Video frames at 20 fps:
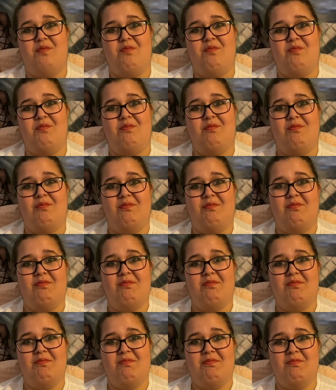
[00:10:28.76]

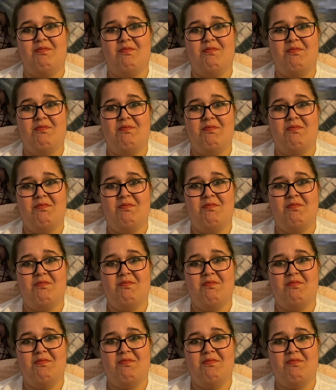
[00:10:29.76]
Nobody speaks.